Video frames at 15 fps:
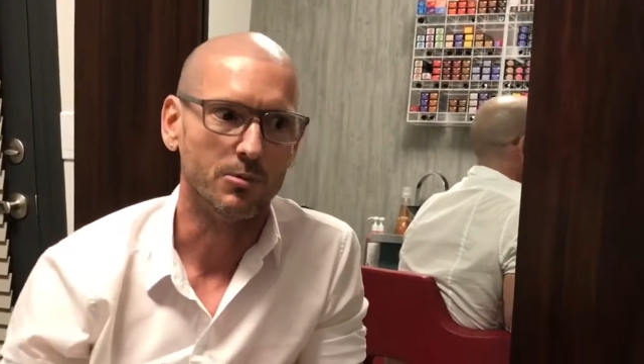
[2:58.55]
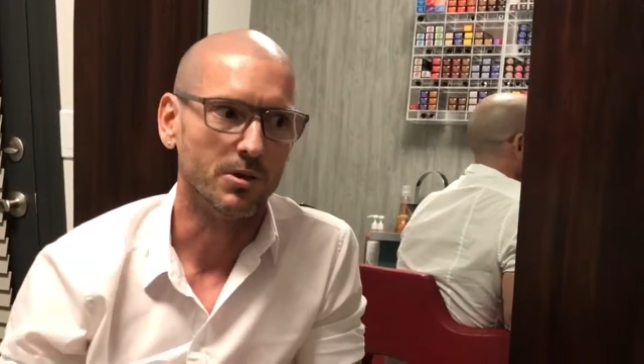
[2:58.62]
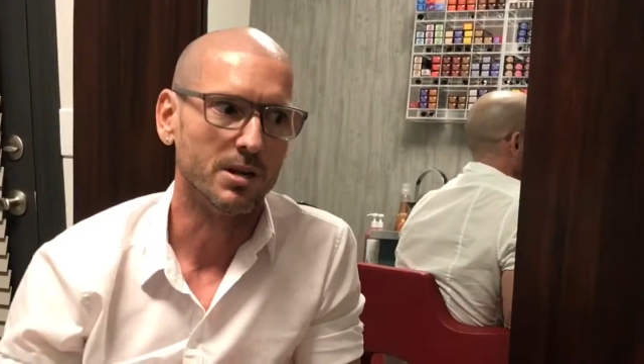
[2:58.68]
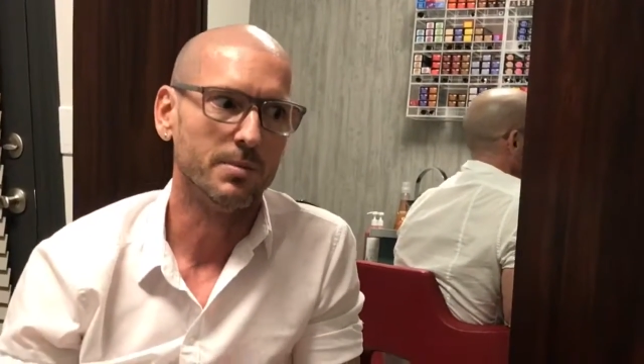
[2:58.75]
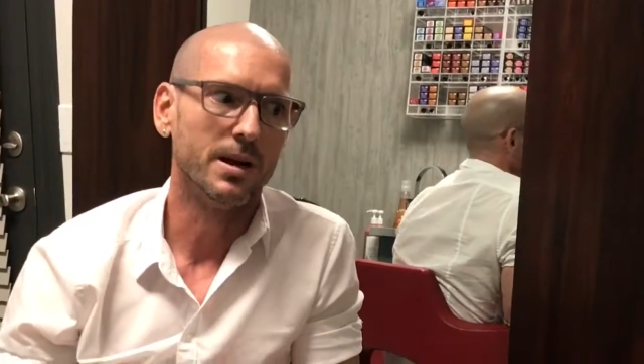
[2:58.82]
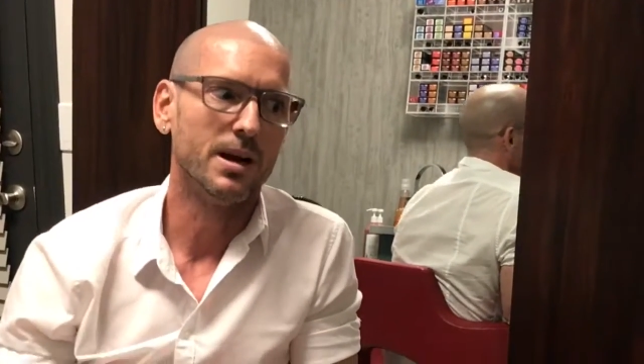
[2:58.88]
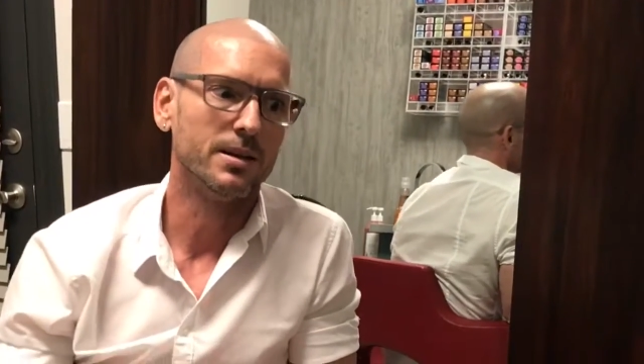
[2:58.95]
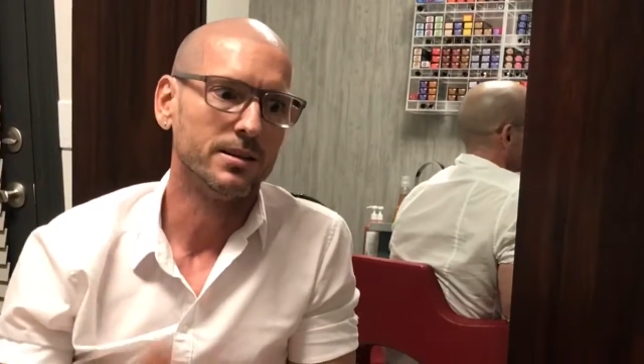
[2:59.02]
What
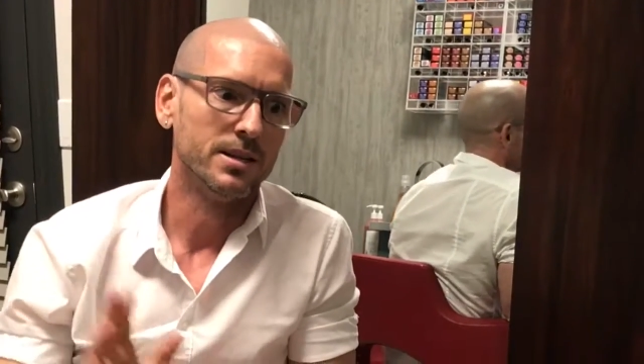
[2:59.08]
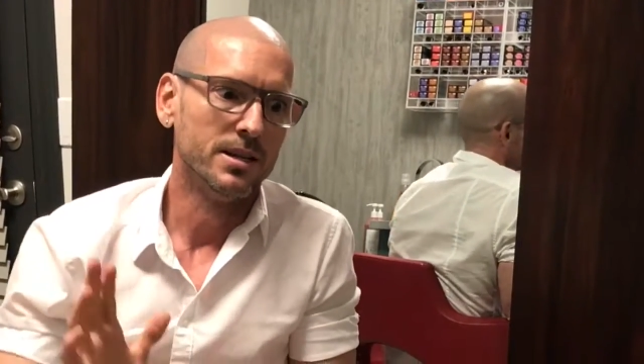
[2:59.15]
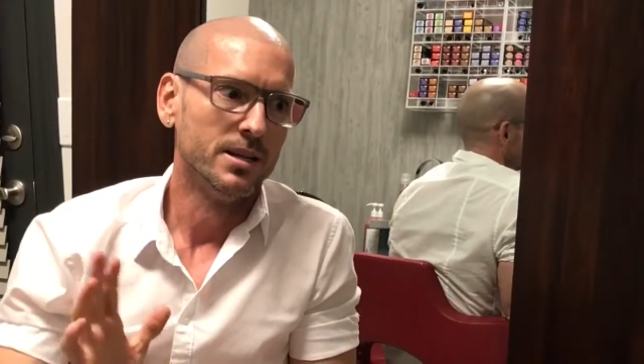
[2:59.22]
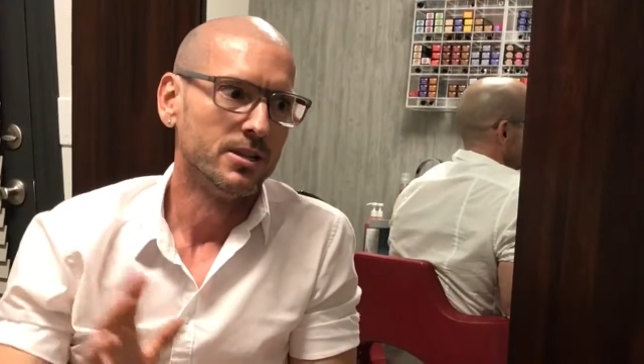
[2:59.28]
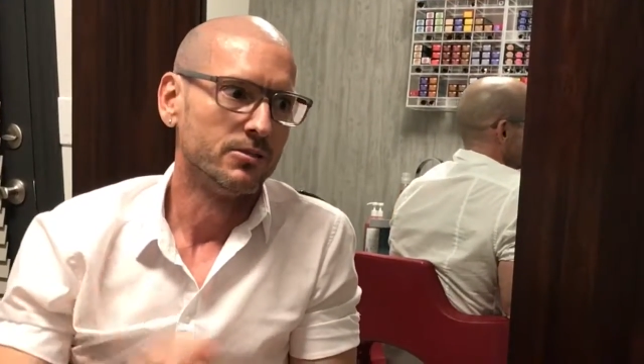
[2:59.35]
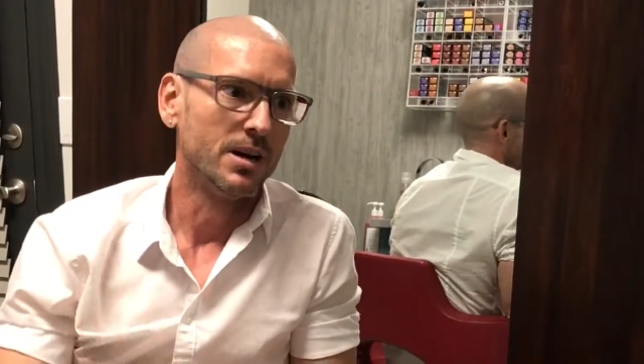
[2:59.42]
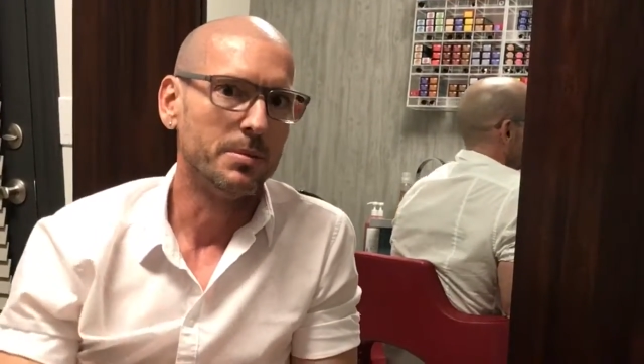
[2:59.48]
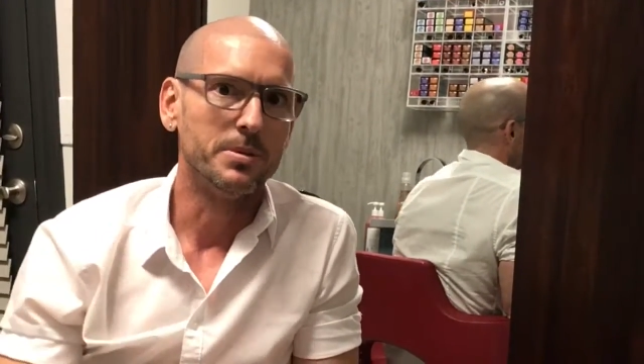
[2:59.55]
about
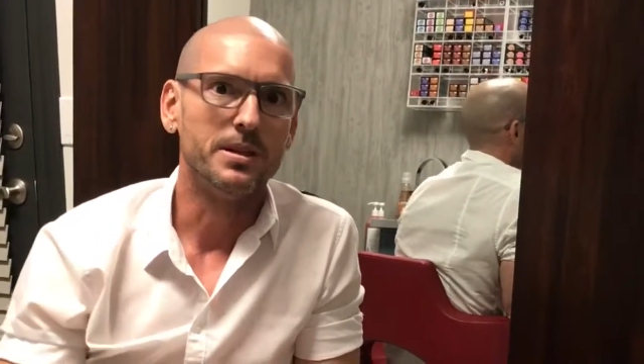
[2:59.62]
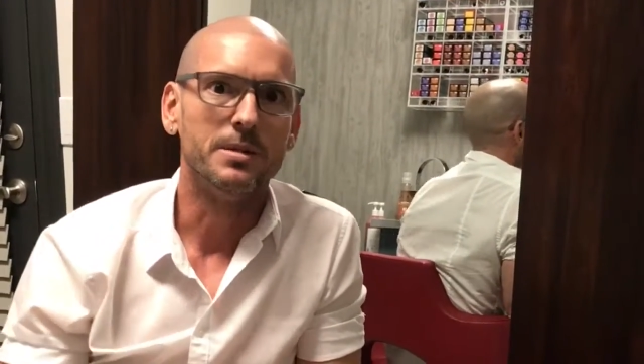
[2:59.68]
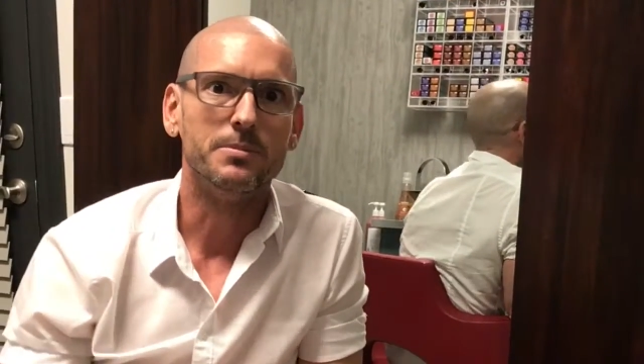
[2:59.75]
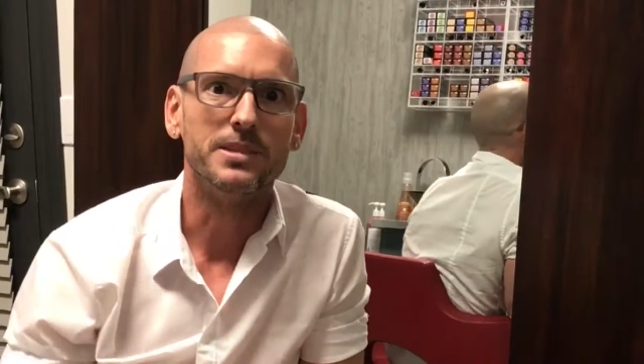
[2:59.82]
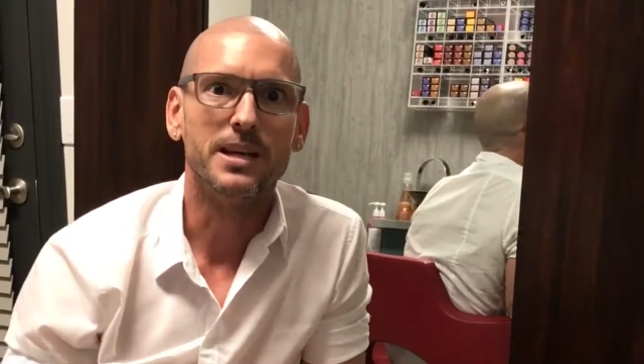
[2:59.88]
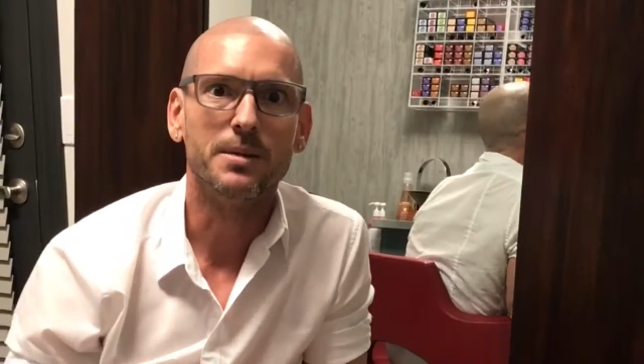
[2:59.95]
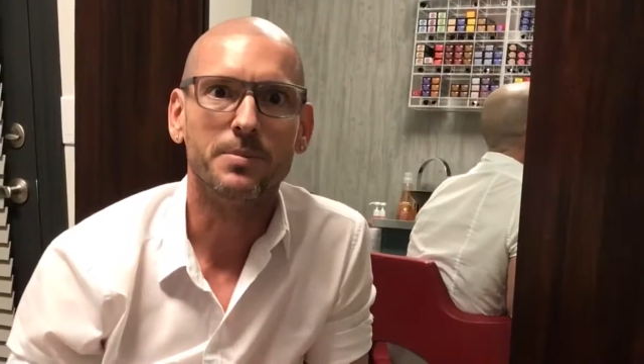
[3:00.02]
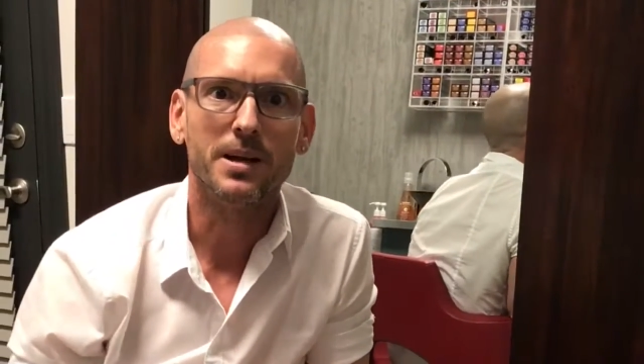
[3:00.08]
dropping them
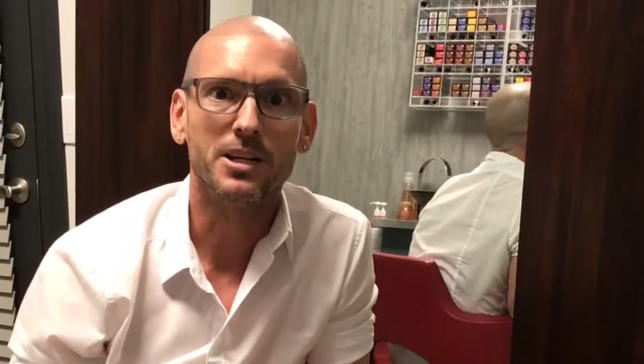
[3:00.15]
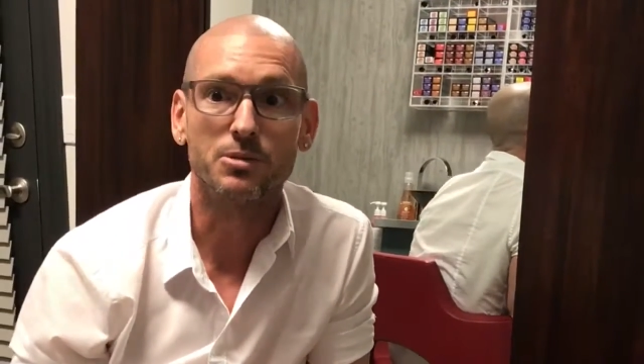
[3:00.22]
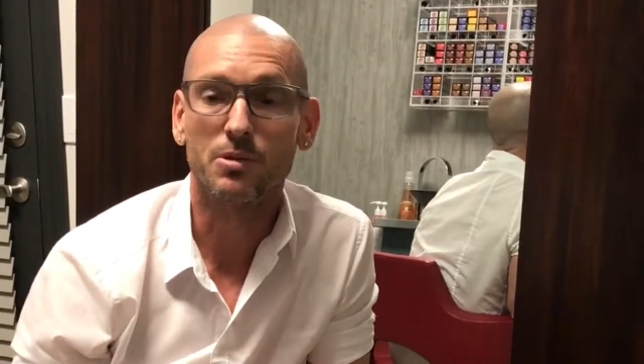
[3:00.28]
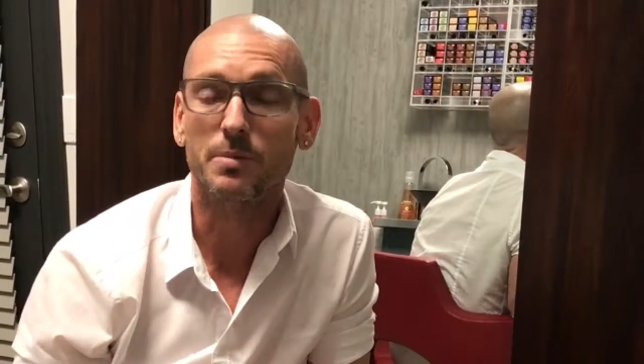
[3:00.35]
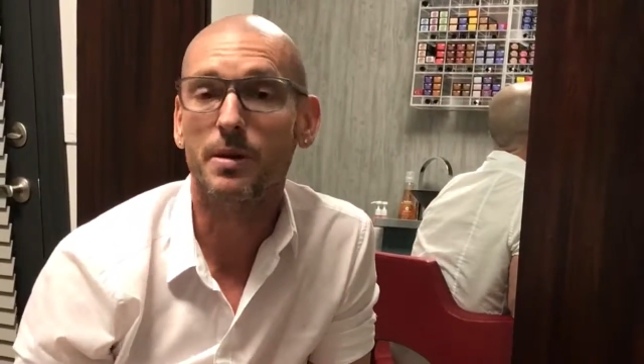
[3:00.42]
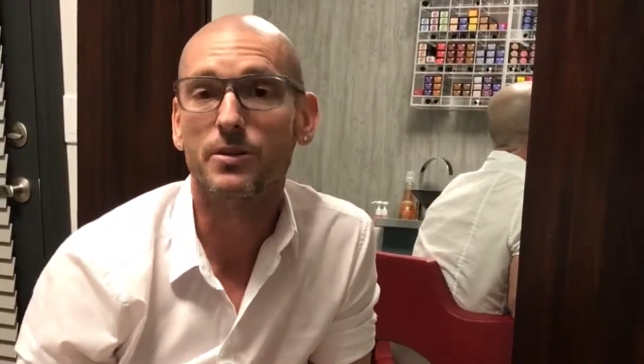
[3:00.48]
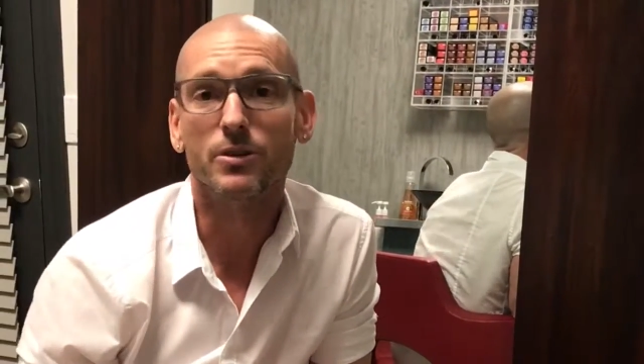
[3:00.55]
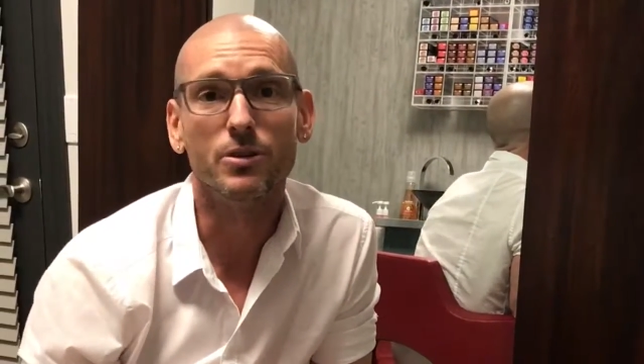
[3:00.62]
10 pounds?
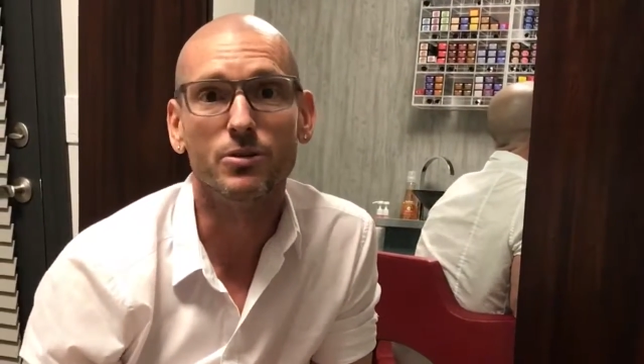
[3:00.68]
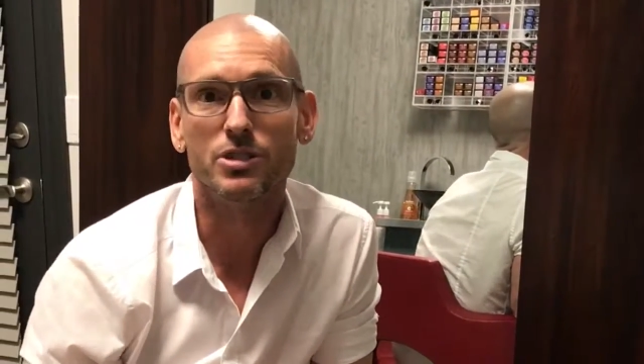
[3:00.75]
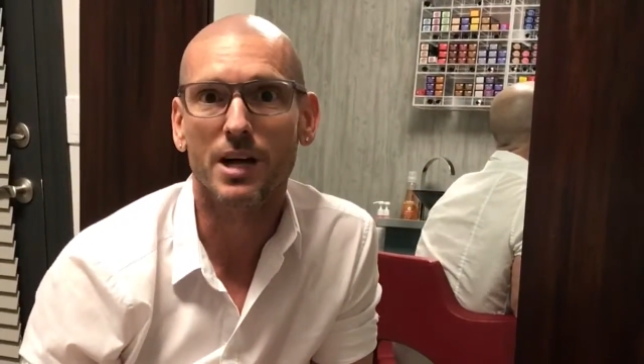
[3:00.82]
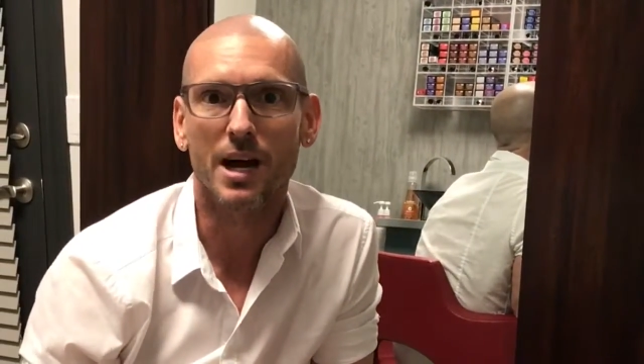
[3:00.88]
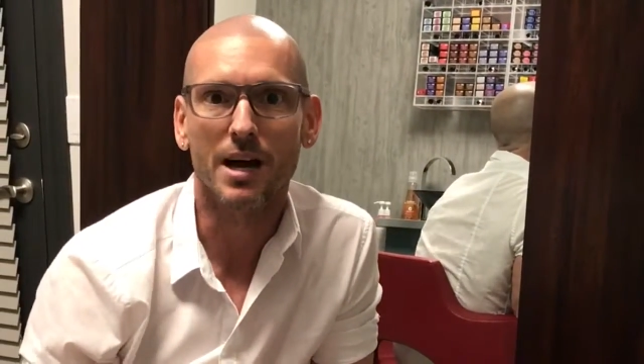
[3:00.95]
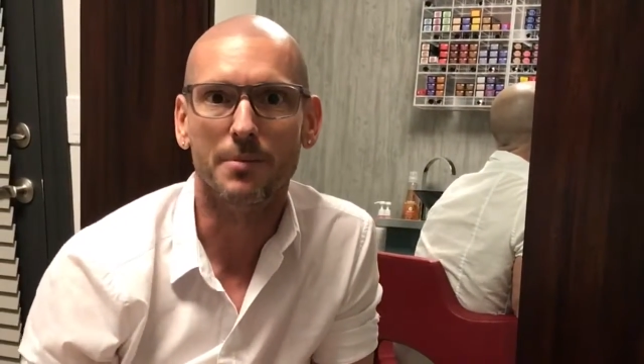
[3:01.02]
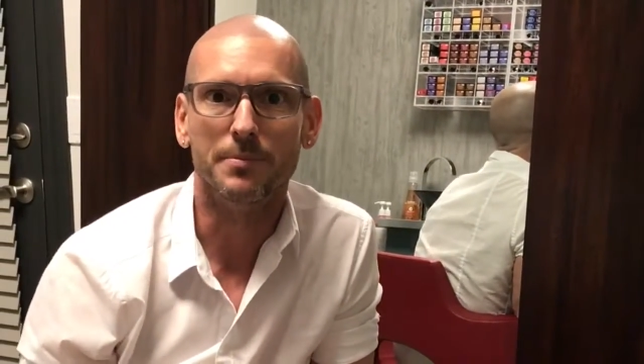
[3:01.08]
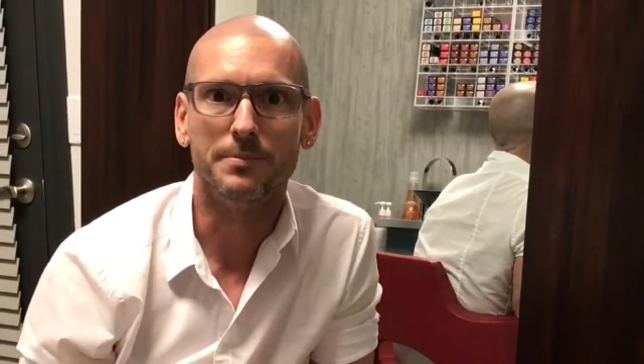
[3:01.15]
What about the new
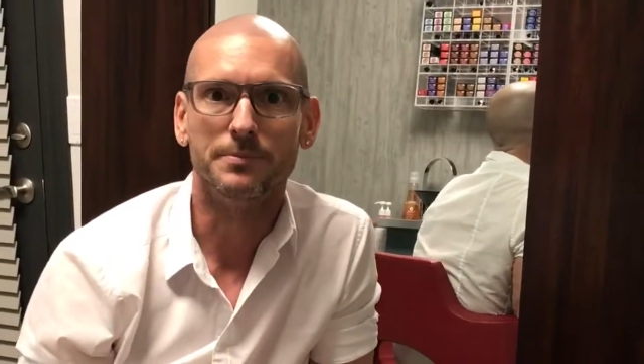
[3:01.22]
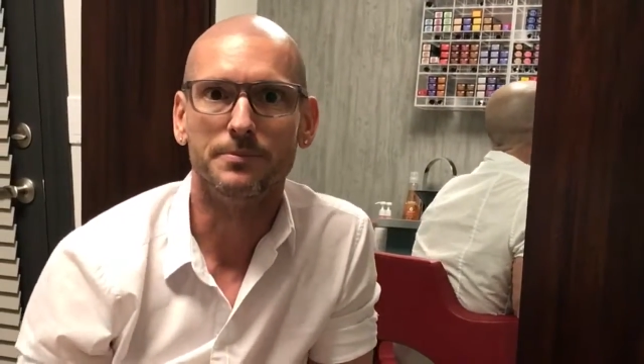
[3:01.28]
job?